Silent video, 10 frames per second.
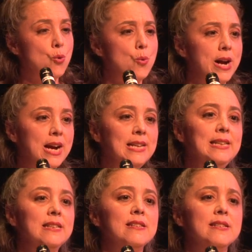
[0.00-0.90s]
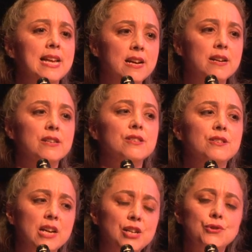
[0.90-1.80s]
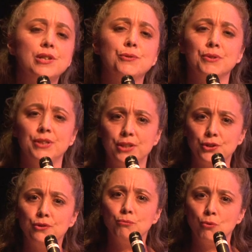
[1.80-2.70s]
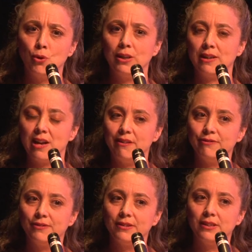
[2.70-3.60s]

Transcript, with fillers: why I needed to take such a traditional role in life,